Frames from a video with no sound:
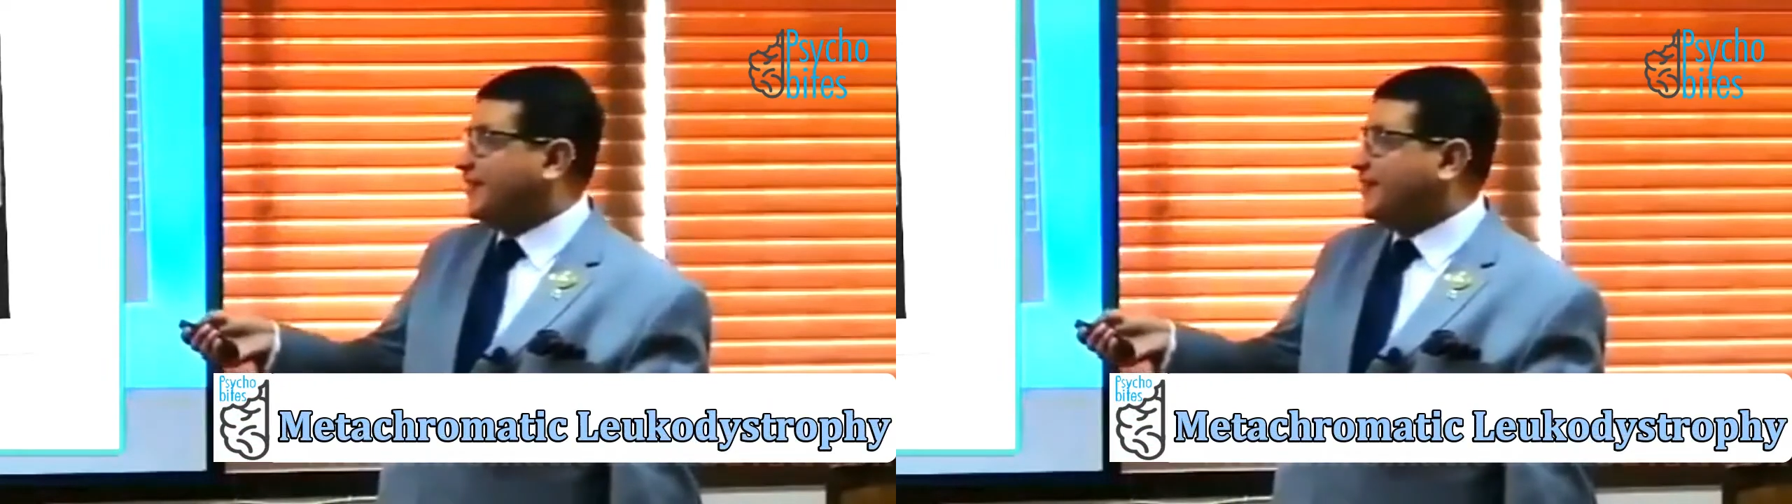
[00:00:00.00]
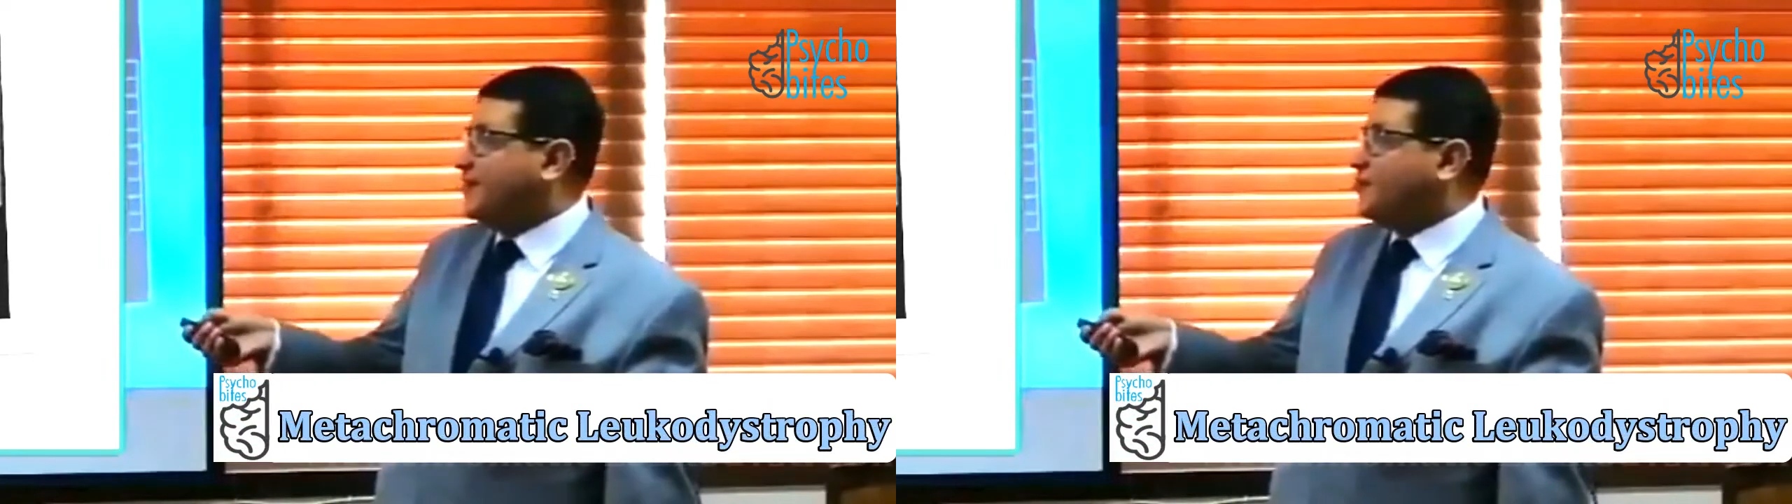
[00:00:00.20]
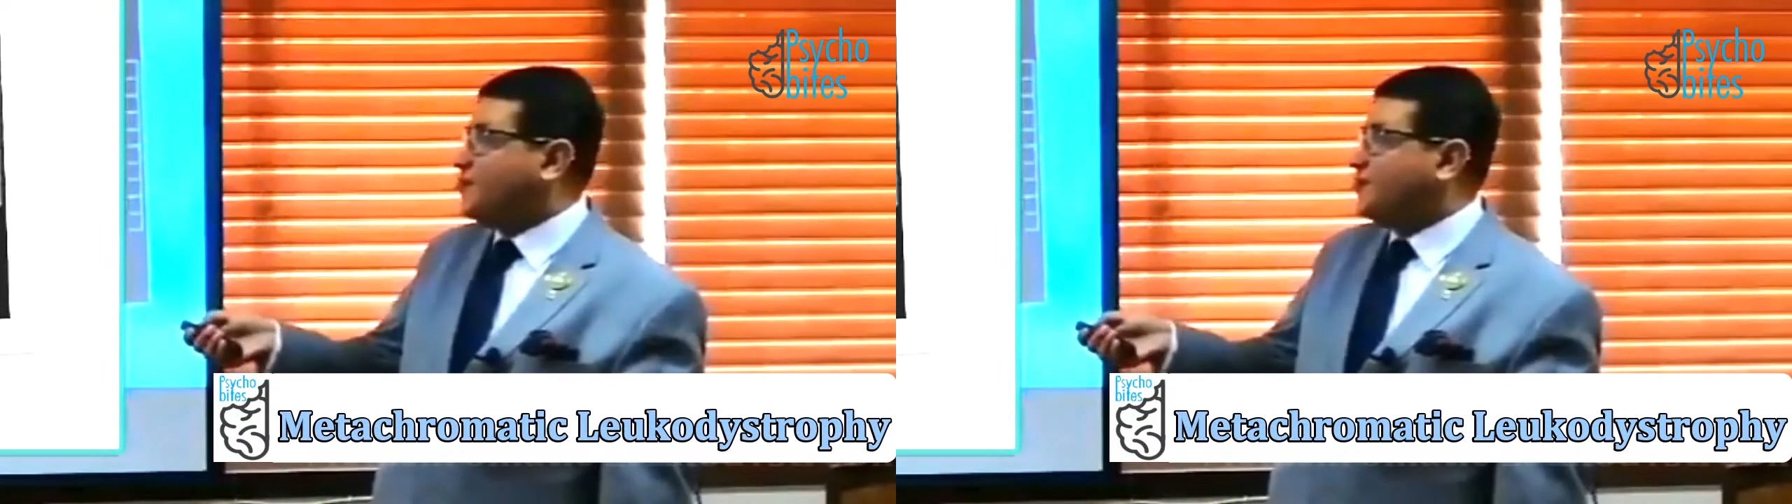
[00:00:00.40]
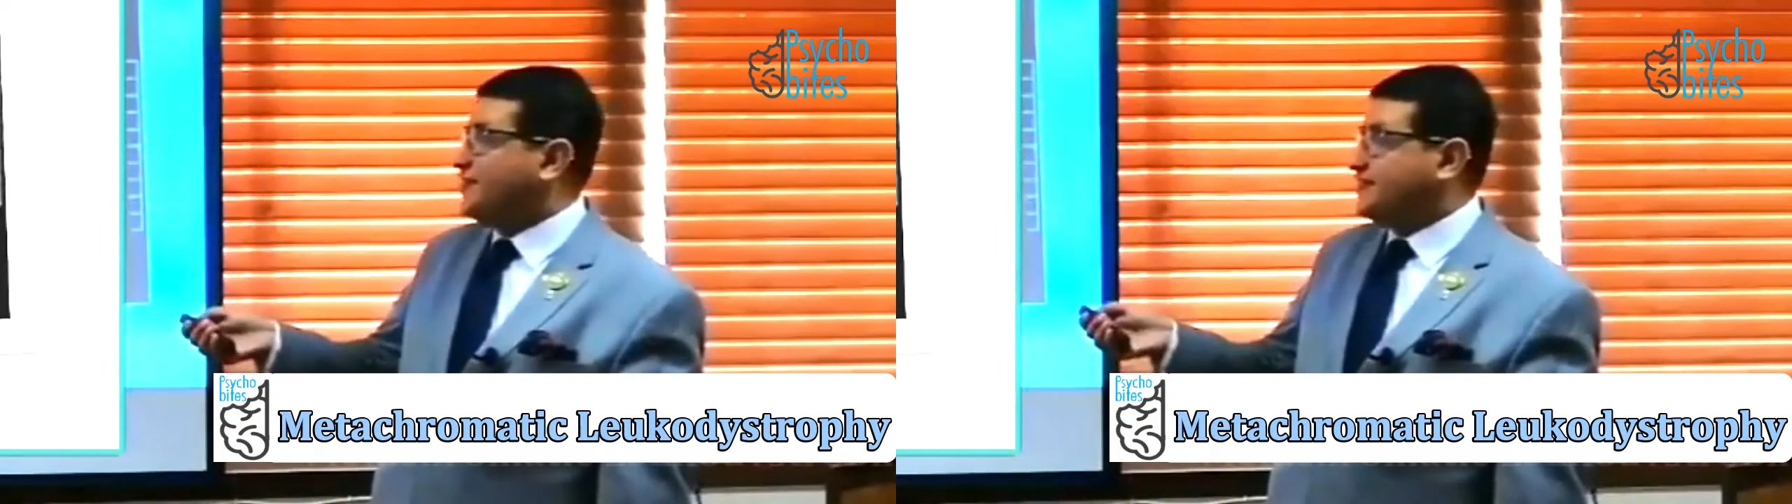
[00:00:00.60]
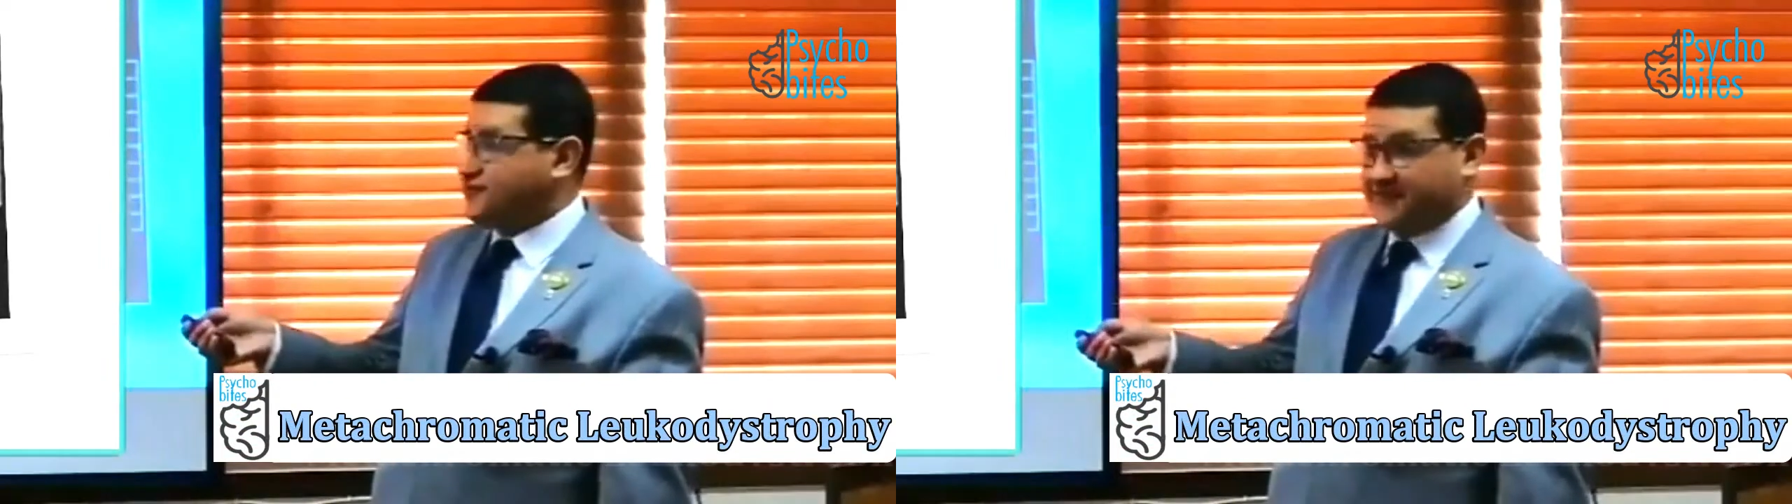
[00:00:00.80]

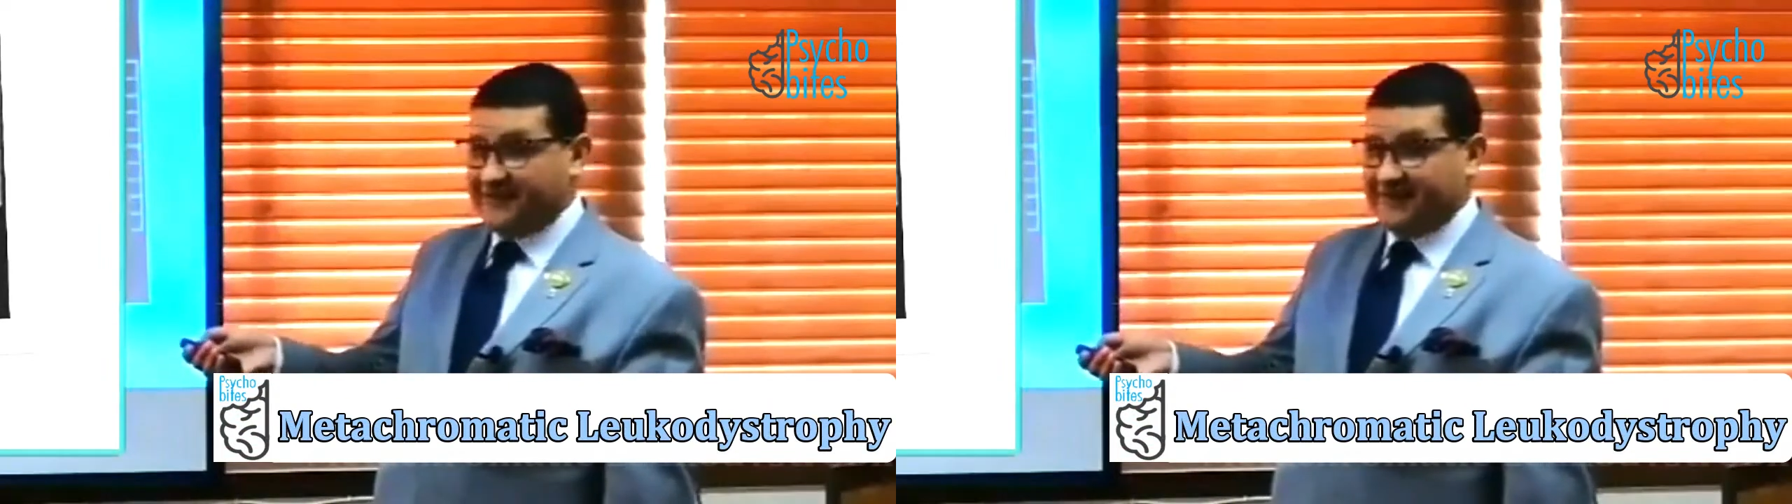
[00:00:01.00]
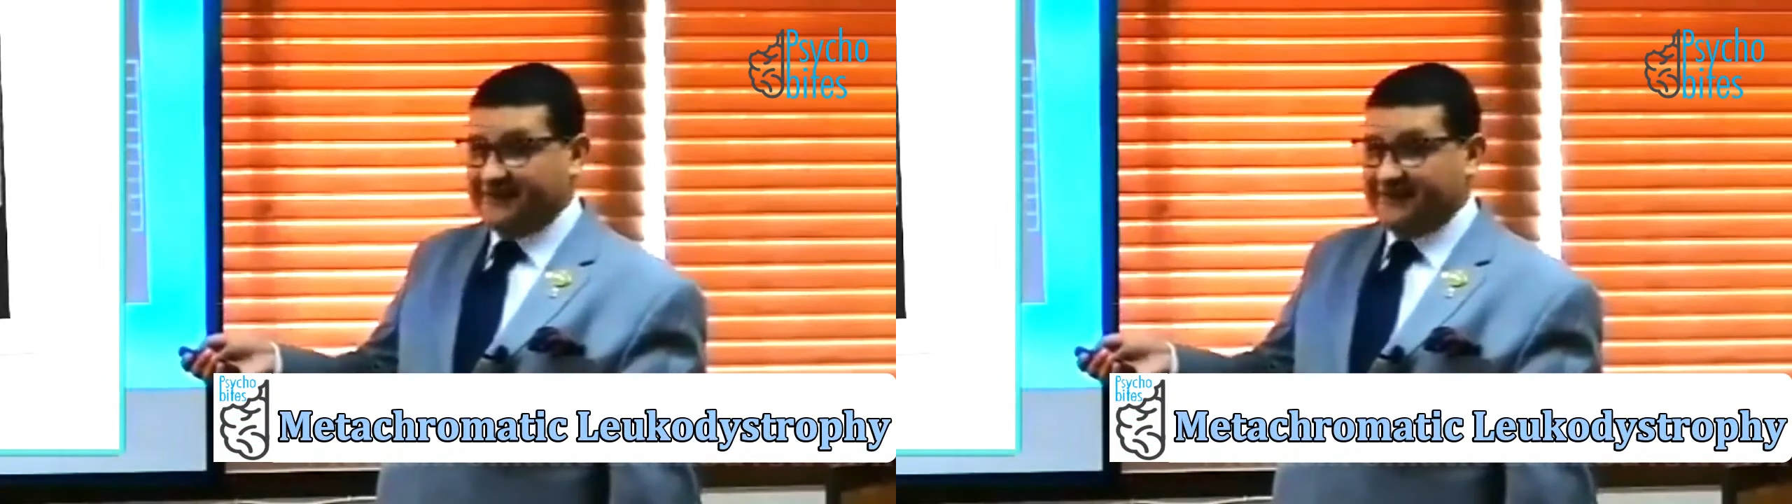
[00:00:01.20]
leukodystrophy.